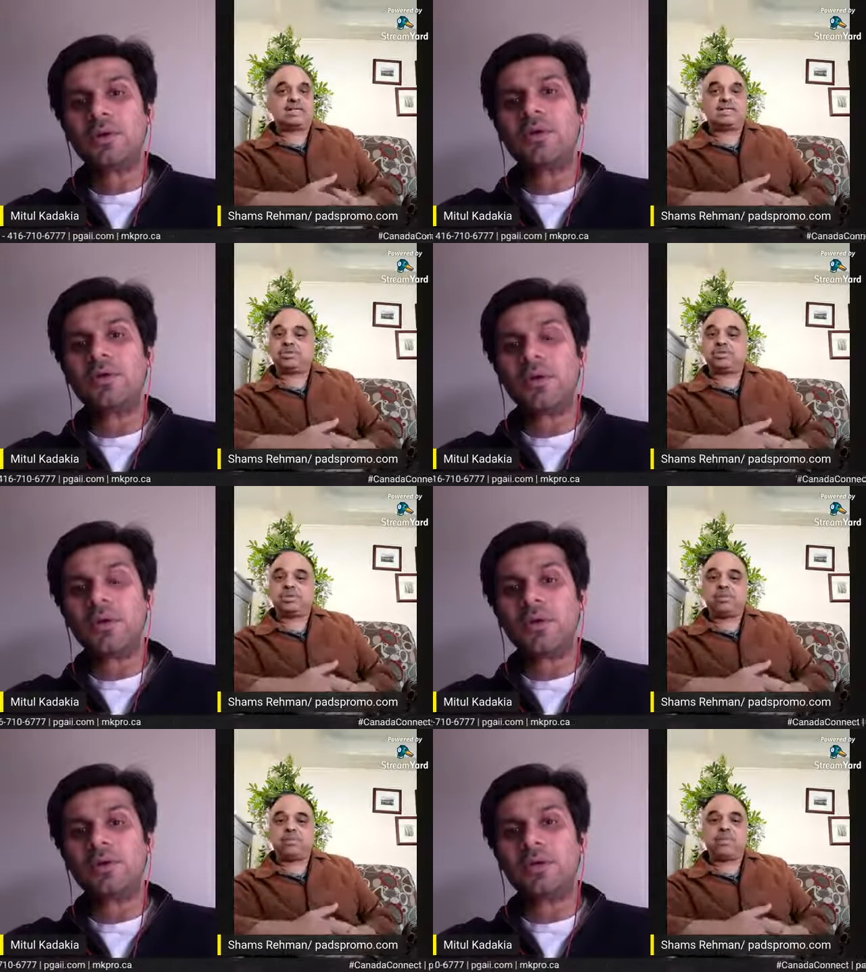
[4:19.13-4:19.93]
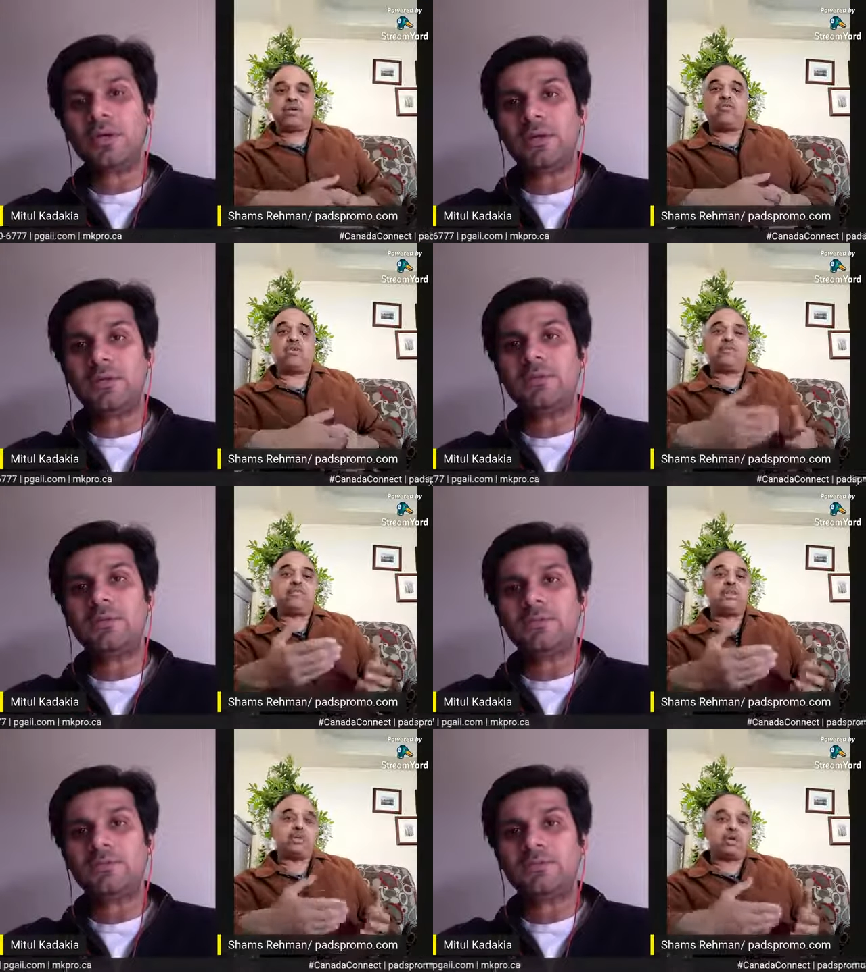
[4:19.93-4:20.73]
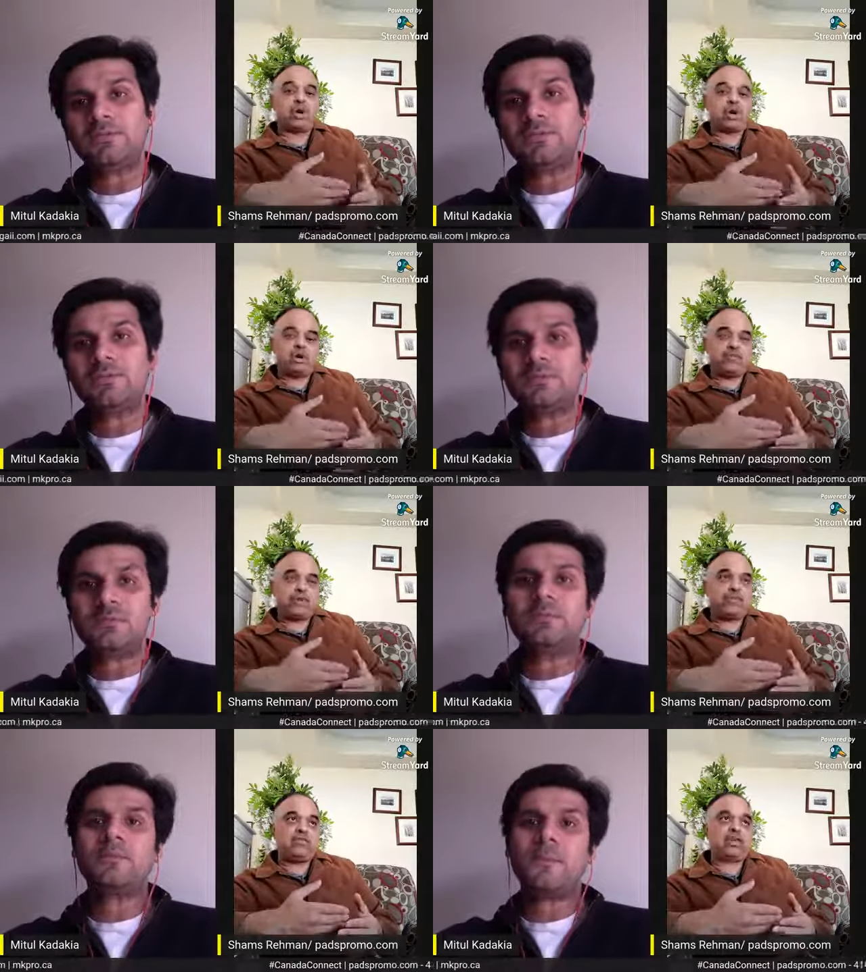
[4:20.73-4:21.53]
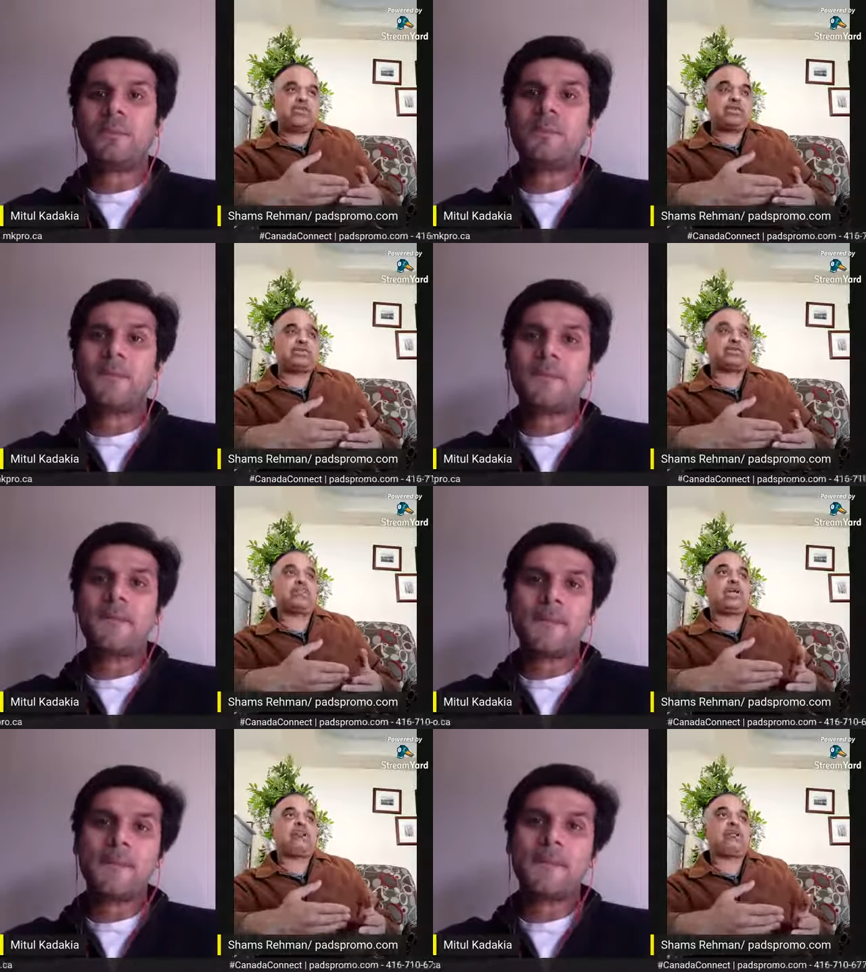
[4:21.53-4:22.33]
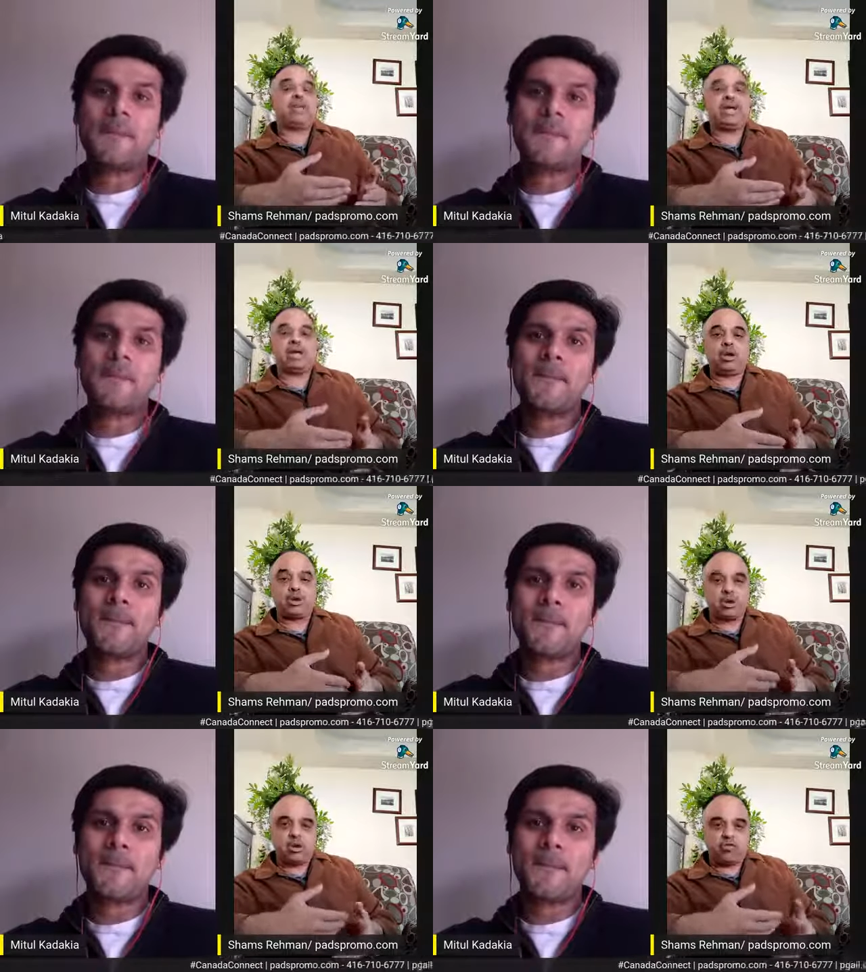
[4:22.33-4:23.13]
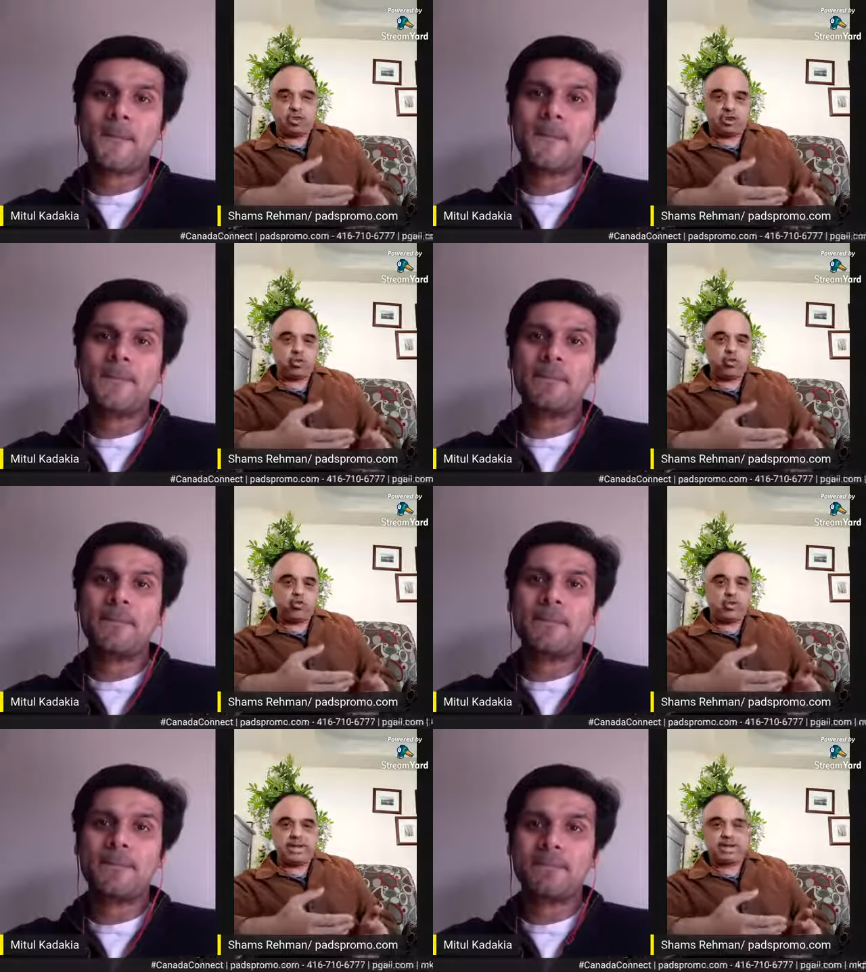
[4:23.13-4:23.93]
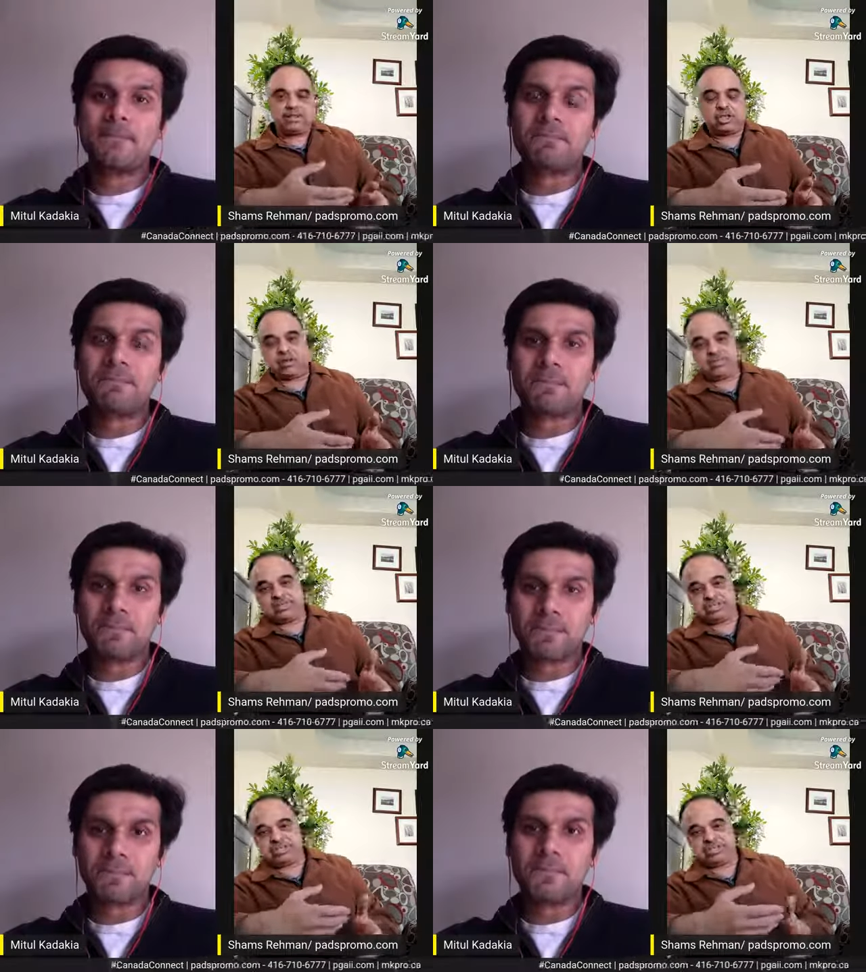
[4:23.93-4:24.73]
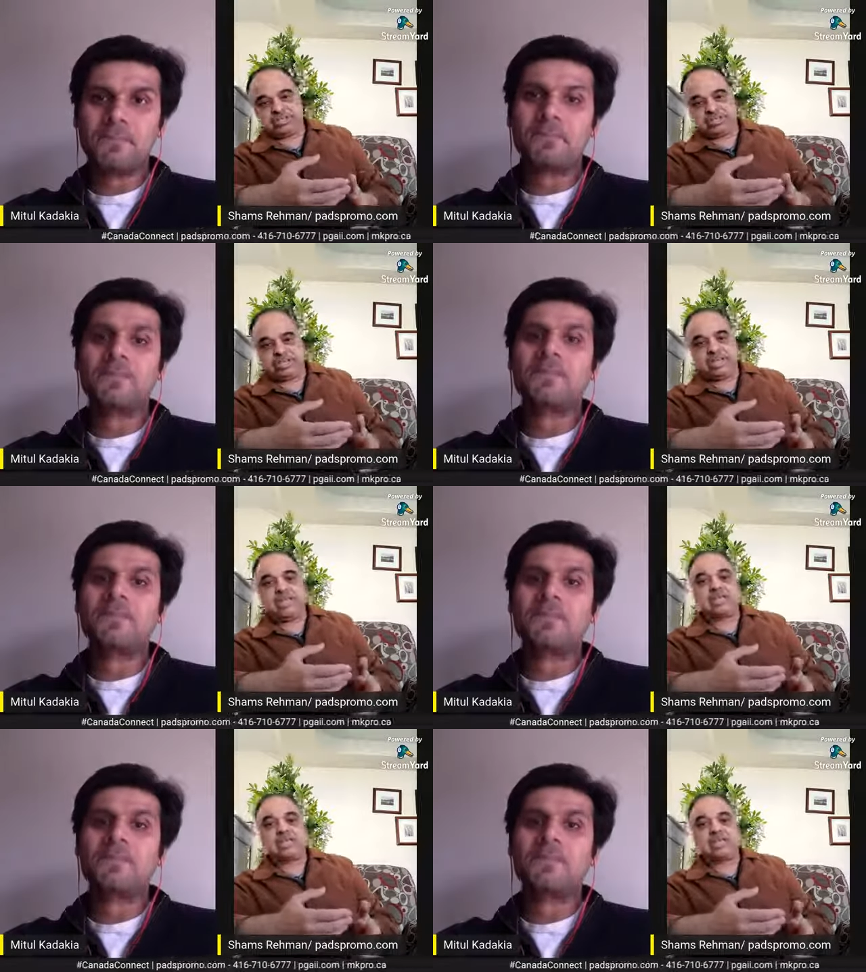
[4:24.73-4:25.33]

Speaker 1: Okay. So okay. With, with your, we, uh, first of all, we make a logo for you. We make the office stationery.